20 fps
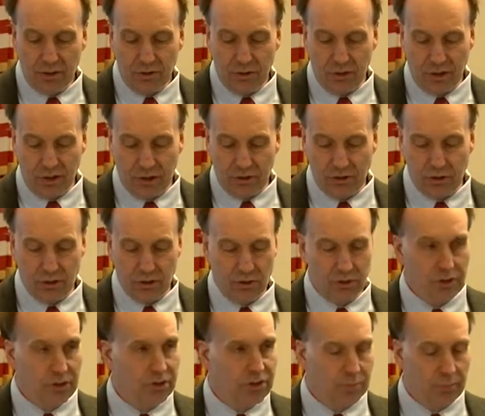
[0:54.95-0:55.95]
uh,
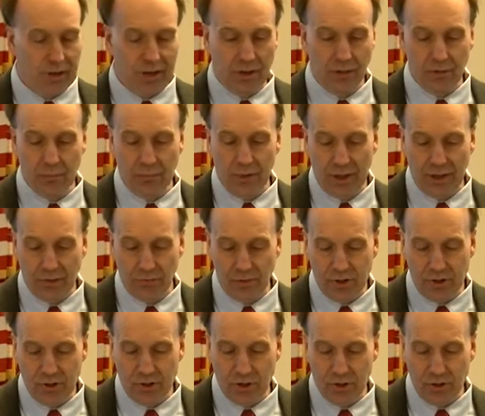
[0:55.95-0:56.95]
students in my, my
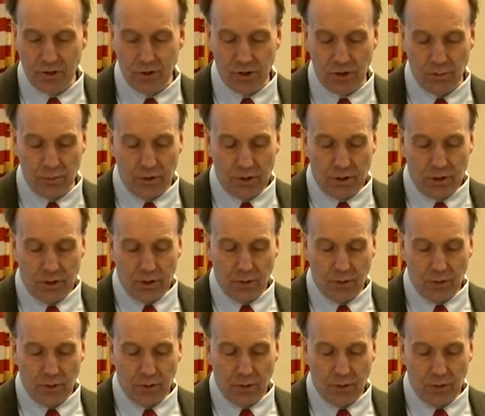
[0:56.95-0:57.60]
research group,